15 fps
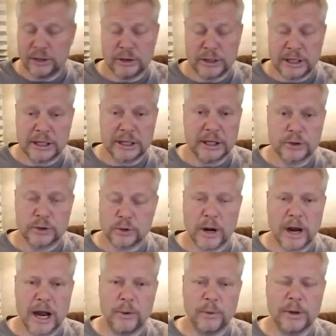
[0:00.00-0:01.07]
You need to get
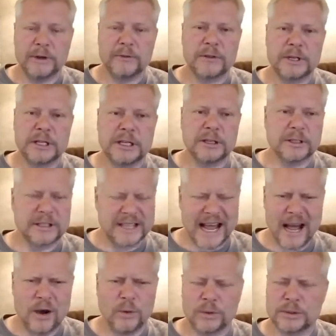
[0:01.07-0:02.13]
dry. Whatever the deal is,
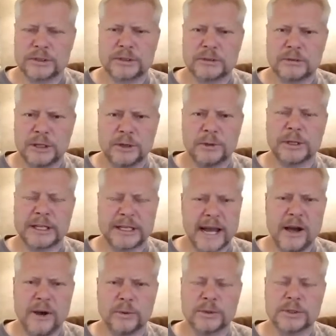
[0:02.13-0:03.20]
towels. Literally
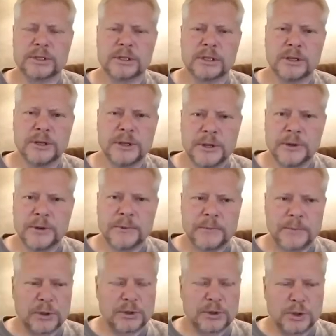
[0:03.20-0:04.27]
towels.
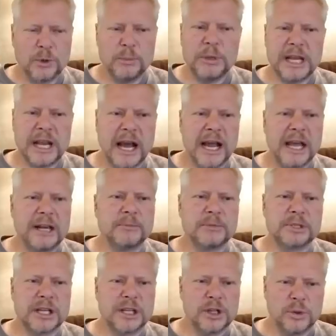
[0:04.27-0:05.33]
There's so many
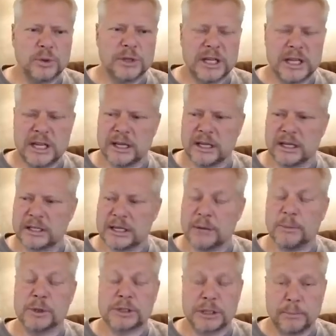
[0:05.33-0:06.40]
items that you need. It's
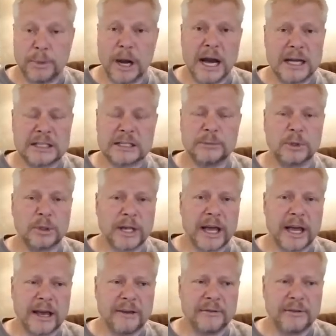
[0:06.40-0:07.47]
almost impossible to
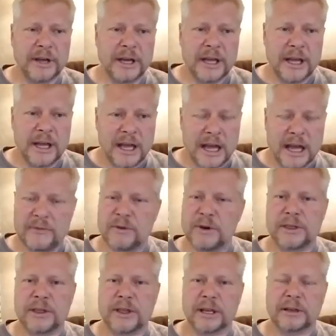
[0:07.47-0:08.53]
have
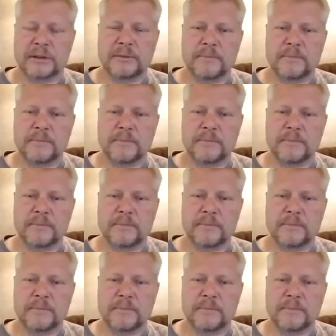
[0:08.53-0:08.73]
everything.